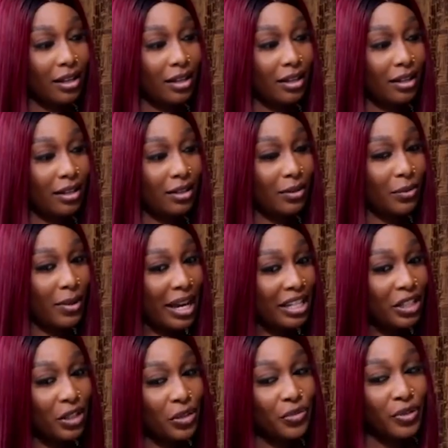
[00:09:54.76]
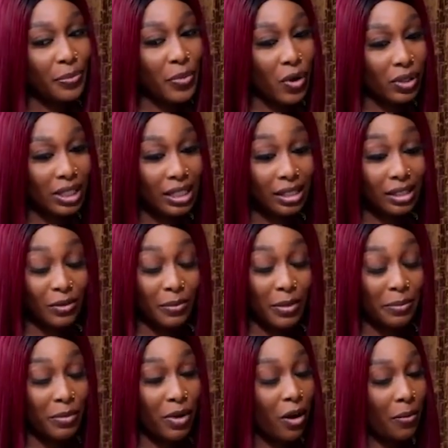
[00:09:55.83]
even though I was the one who
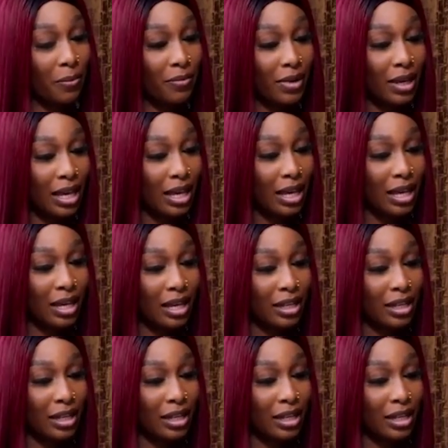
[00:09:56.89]
did the job.